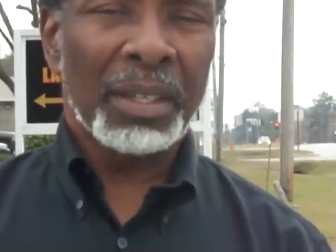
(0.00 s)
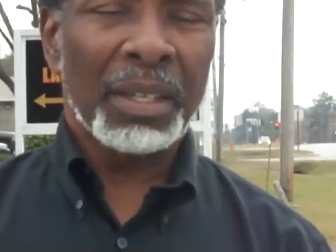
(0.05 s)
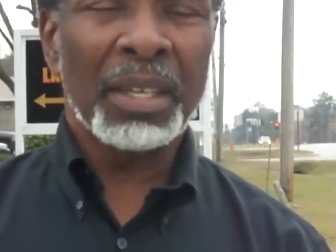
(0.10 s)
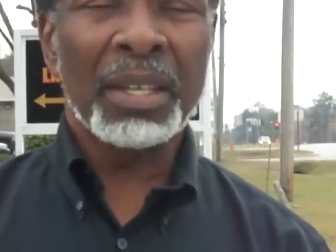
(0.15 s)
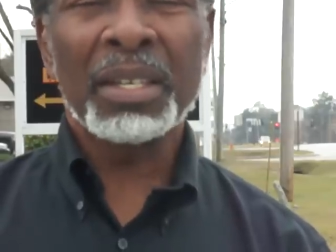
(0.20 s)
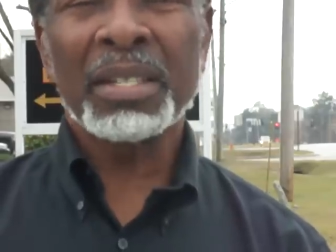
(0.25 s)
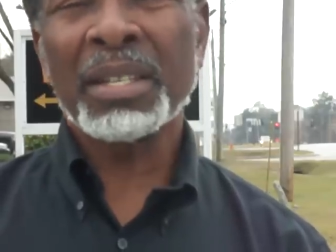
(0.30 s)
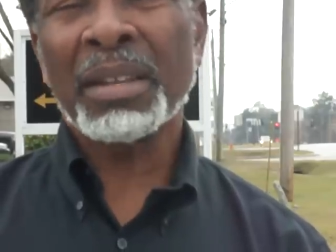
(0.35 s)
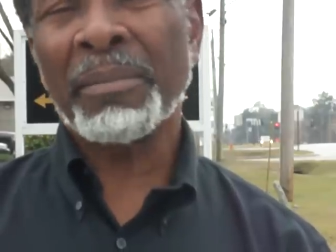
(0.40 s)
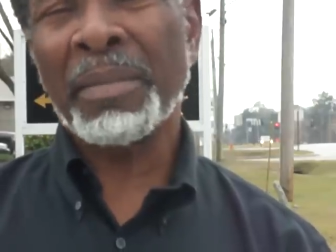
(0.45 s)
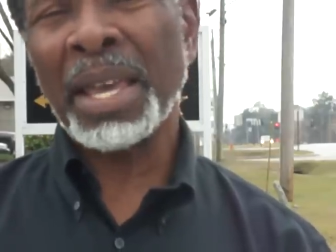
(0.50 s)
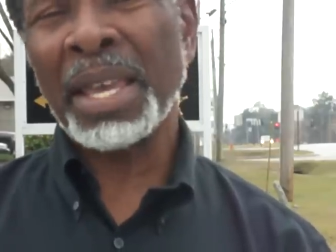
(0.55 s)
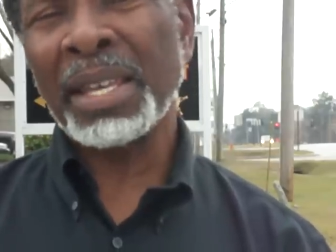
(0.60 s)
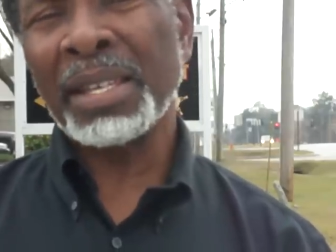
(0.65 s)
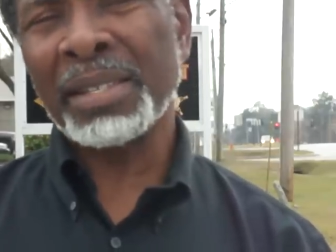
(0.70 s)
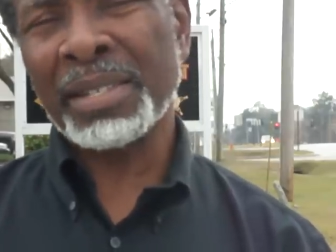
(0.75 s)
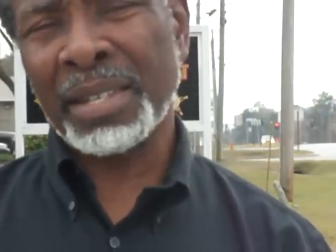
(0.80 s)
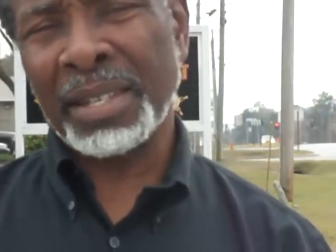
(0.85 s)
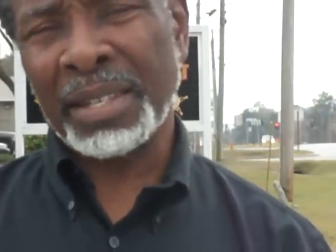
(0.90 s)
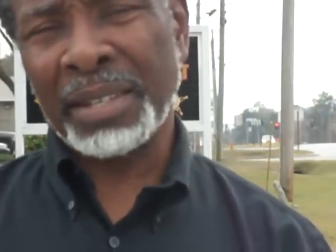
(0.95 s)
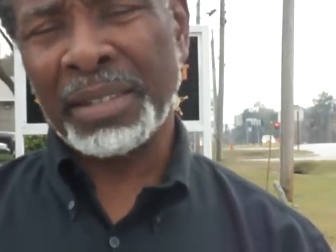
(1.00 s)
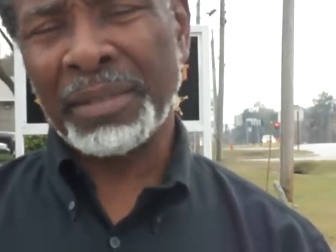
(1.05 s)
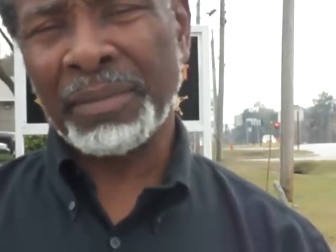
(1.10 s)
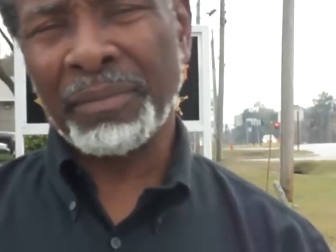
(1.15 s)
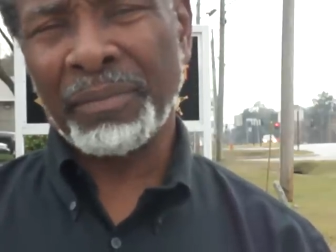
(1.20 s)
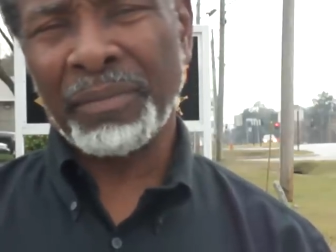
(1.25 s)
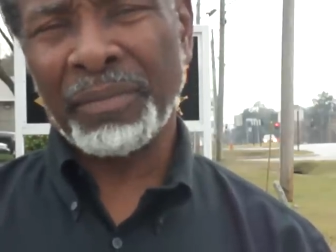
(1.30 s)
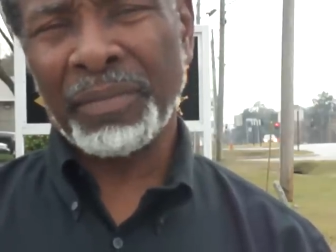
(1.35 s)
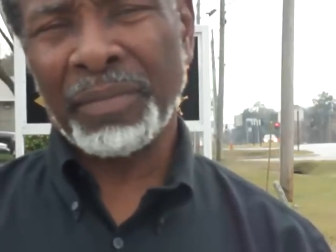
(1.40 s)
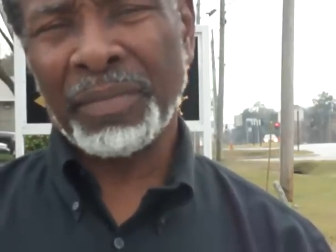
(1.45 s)
It is amazing
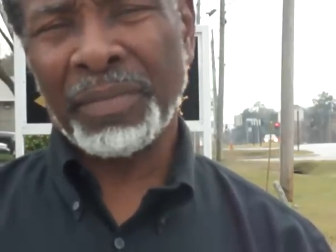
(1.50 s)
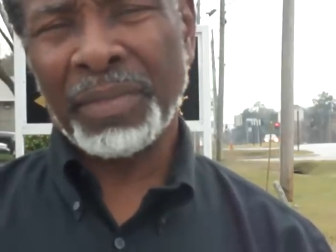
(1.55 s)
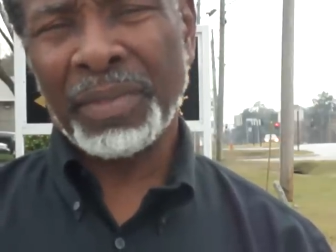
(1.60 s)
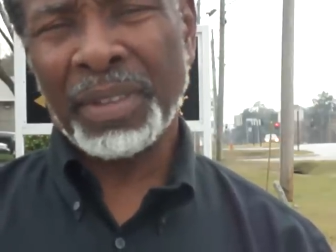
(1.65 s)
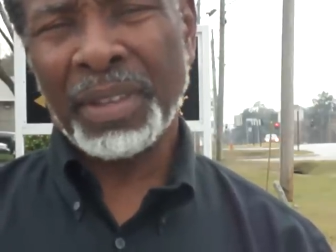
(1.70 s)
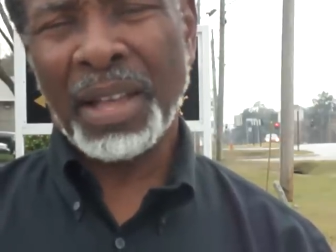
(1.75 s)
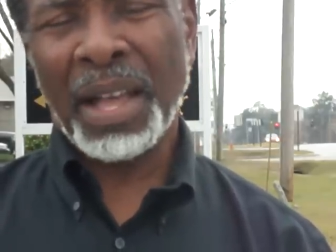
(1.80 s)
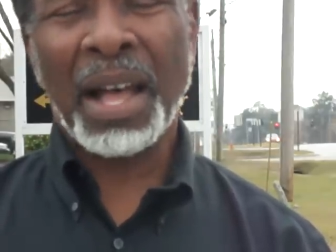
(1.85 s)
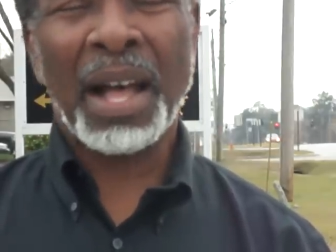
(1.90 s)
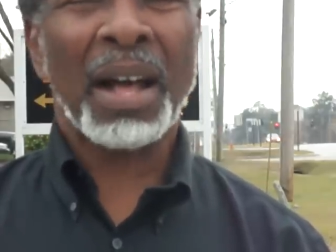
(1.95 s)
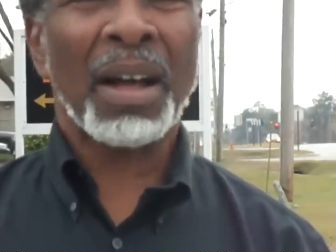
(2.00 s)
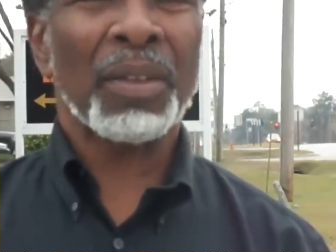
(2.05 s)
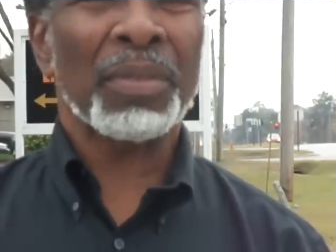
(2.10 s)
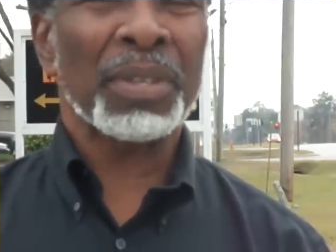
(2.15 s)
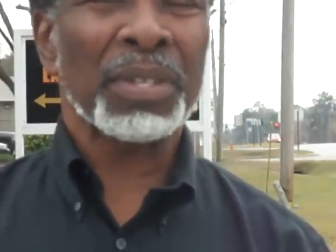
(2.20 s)
how